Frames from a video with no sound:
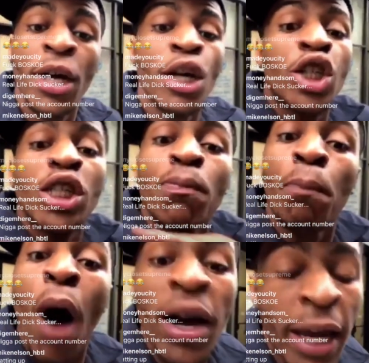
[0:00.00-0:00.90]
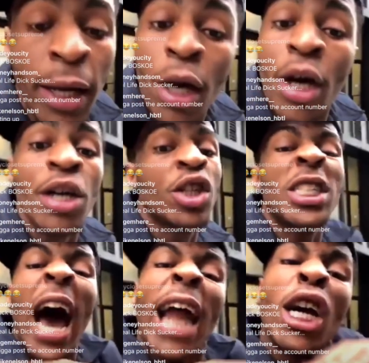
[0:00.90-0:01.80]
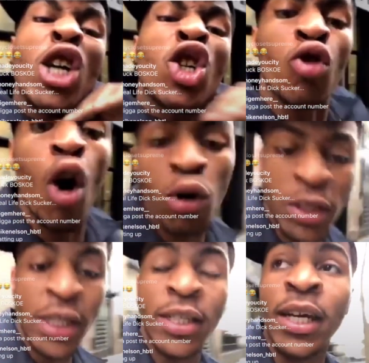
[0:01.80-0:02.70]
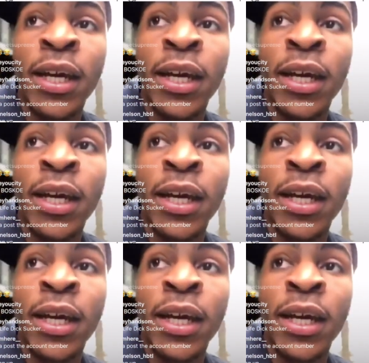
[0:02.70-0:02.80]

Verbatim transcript: She's bugging. Yeah, that's not even him.